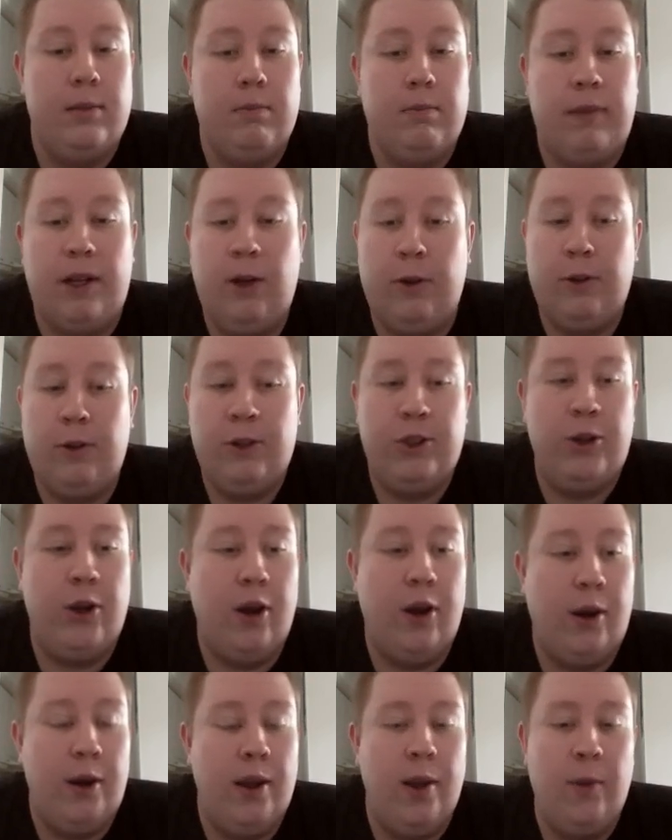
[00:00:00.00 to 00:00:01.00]
but not
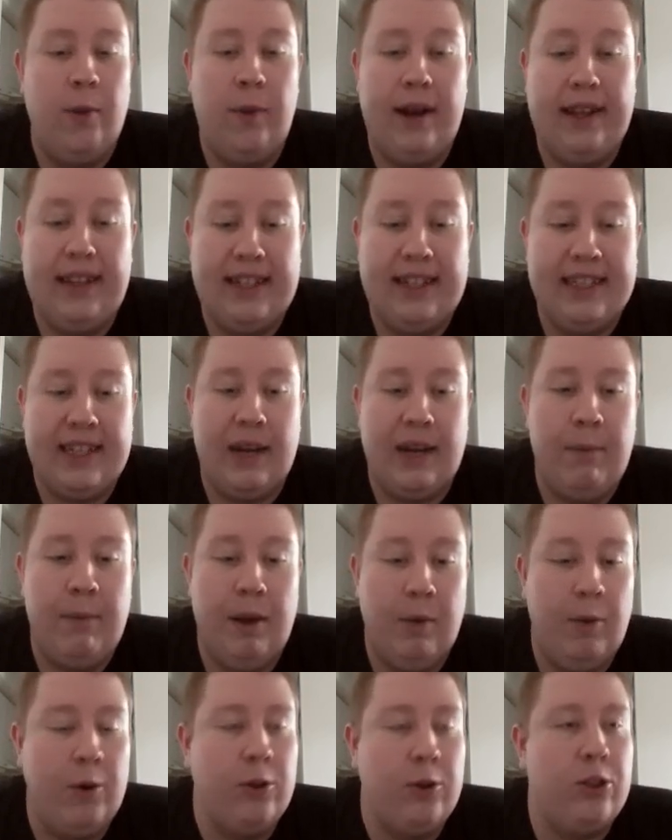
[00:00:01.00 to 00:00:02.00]
sure where this can
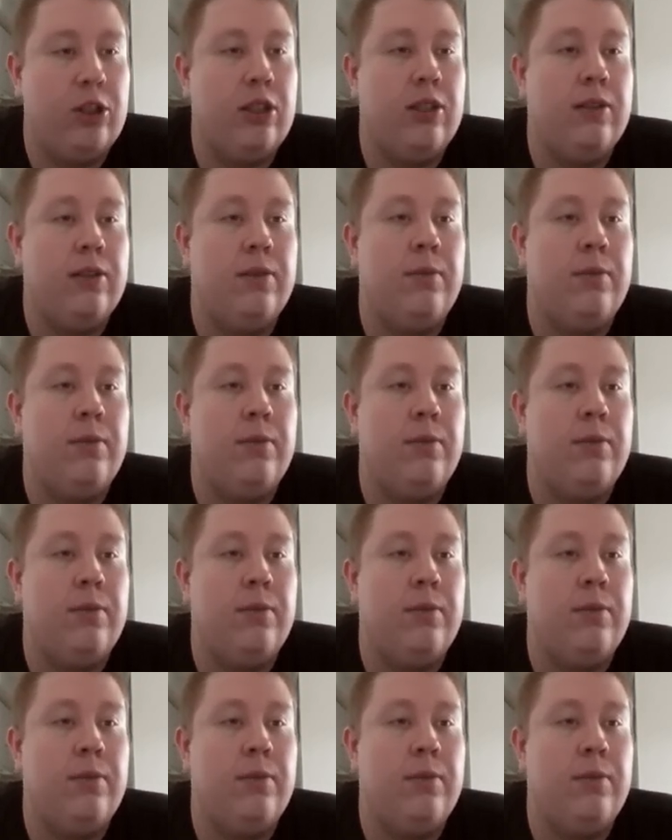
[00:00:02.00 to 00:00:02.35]
be watched.